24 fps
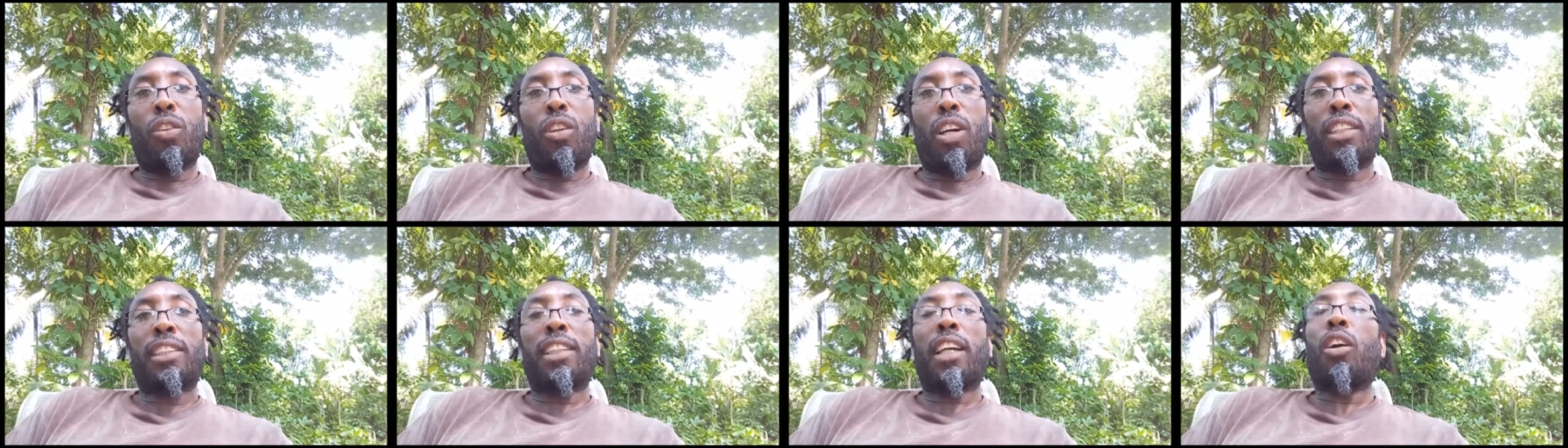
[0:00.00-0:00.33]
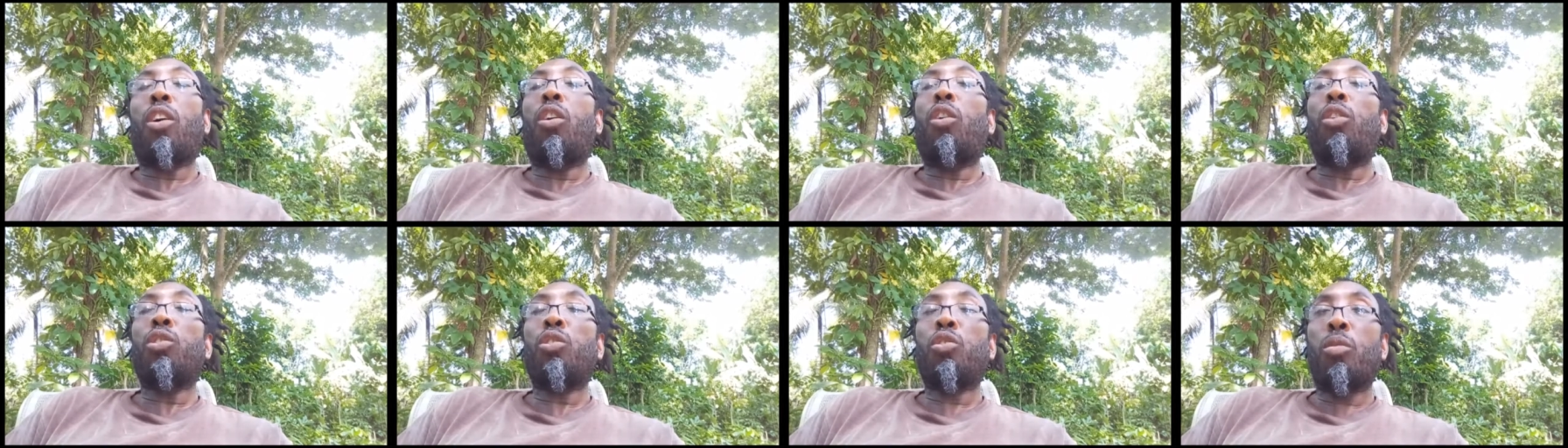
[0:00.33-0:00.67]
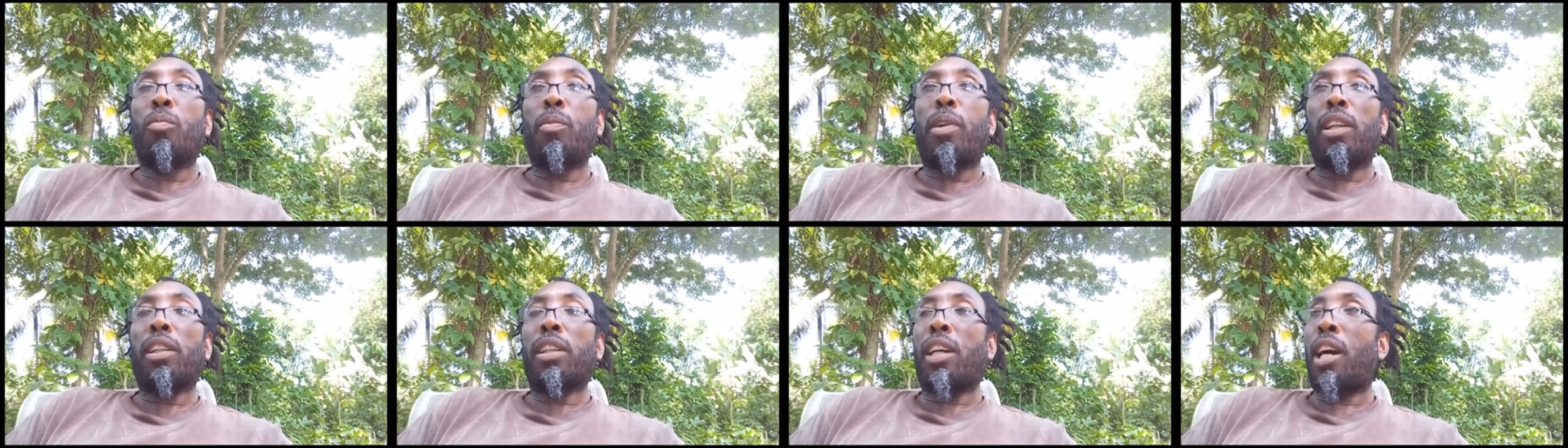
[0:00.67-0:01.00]
as a
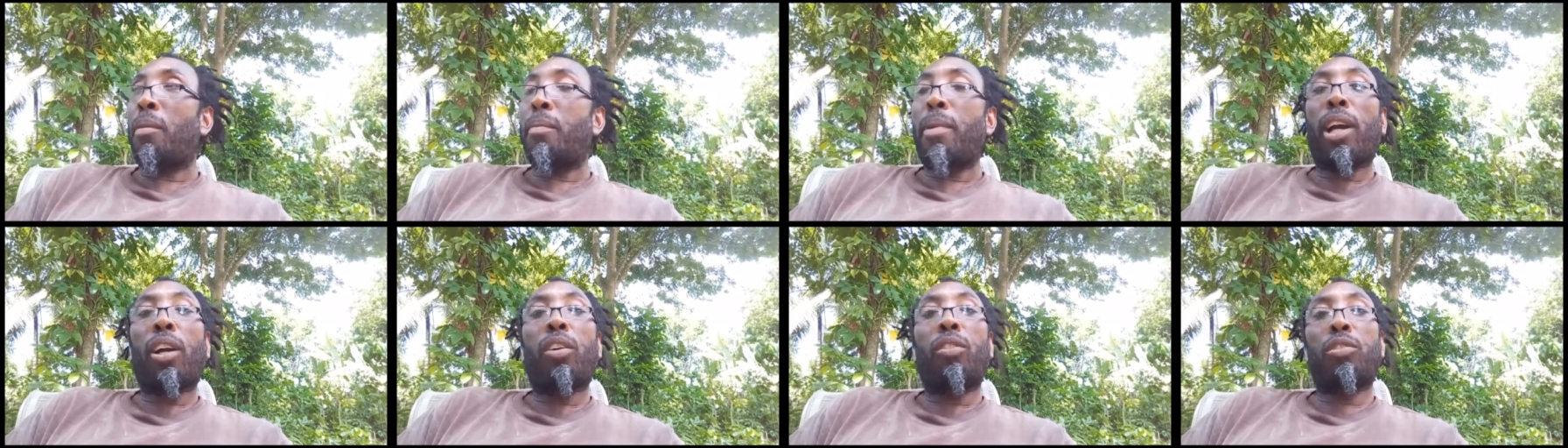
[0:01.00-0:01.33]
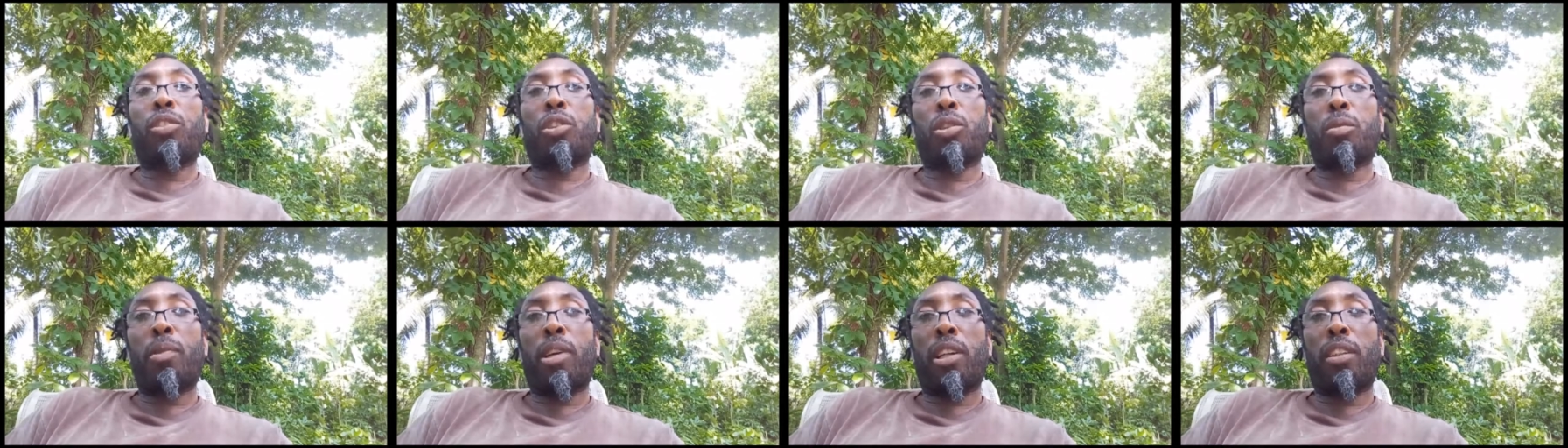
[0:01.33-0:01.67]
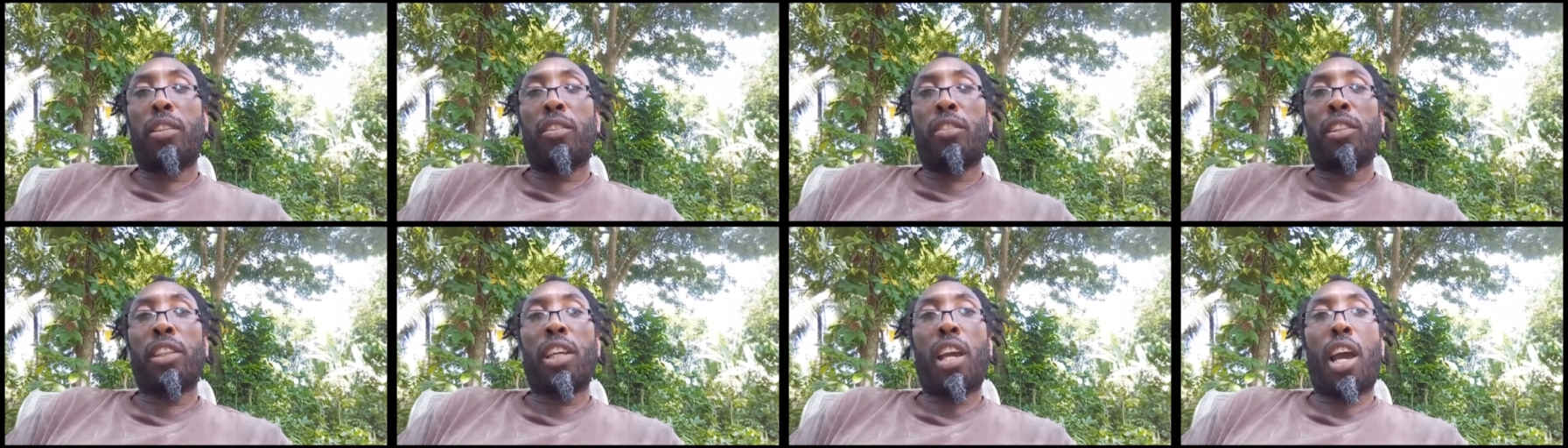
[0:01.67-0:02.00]
countryman come here countryman
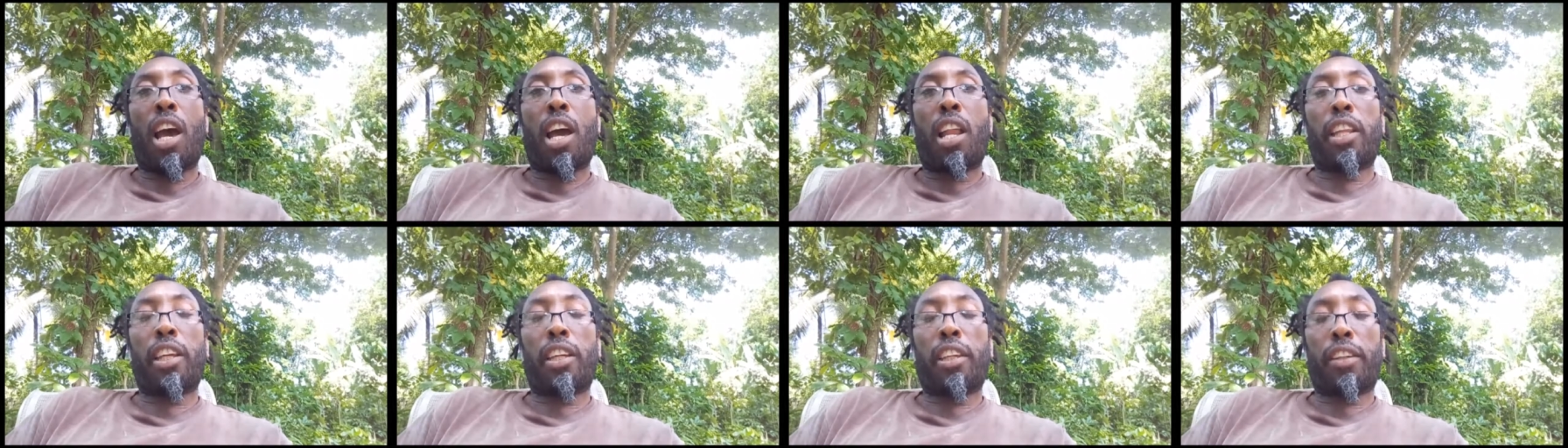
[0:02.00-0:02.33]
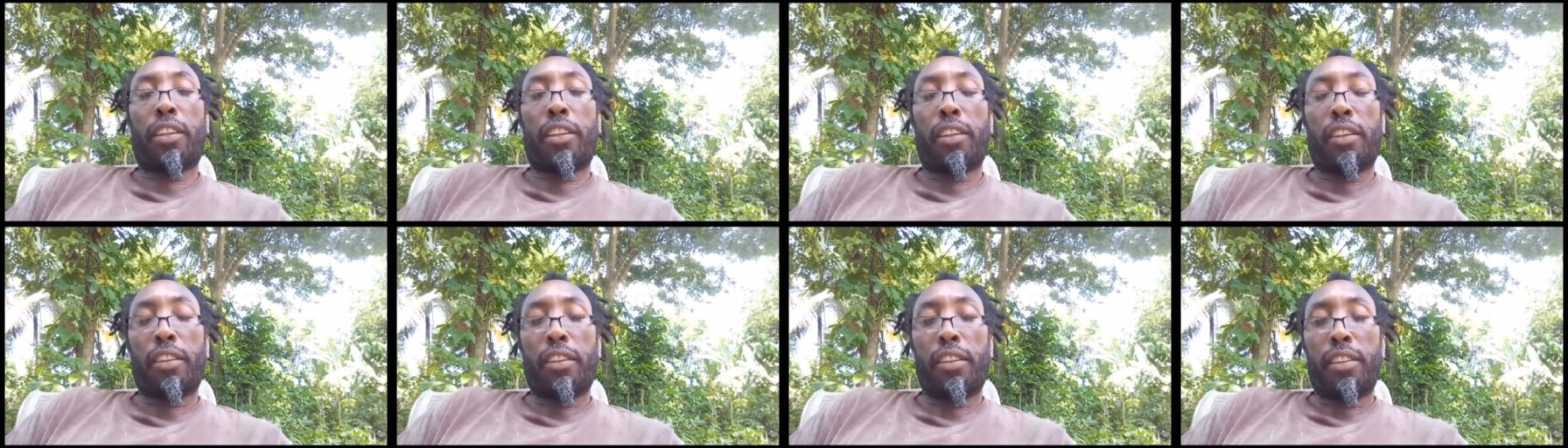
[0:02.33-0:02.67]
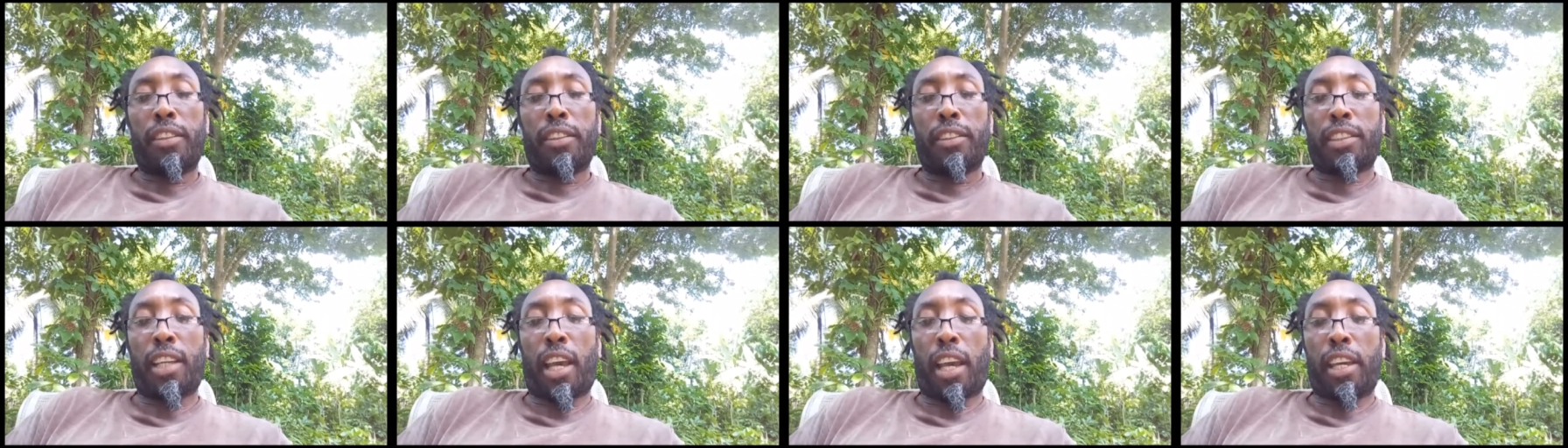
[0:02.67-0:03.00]
you know garlic
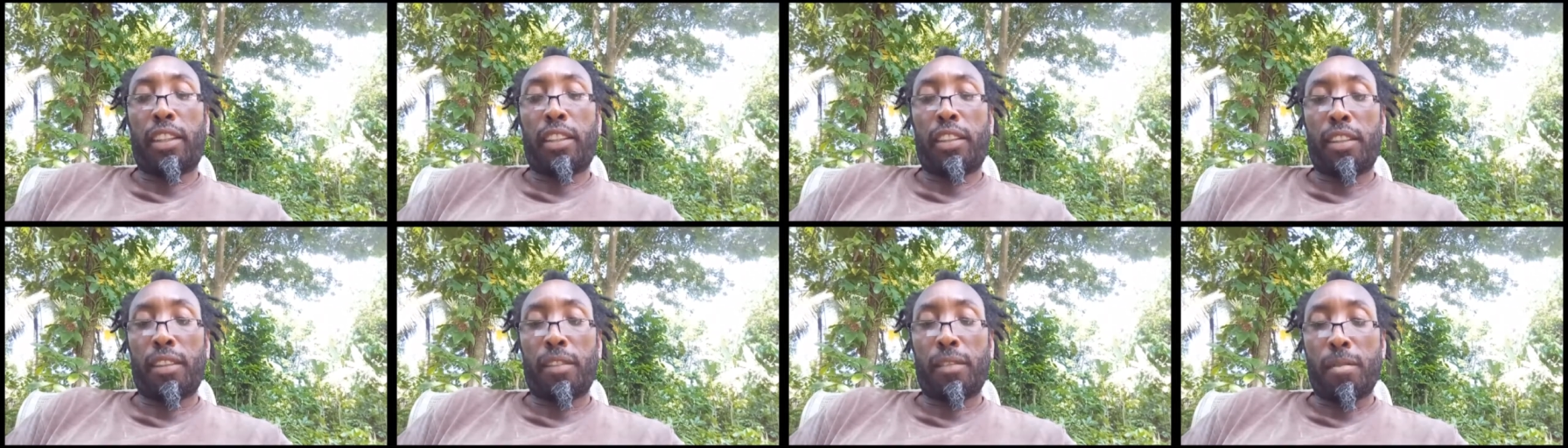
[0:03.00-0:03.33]
sight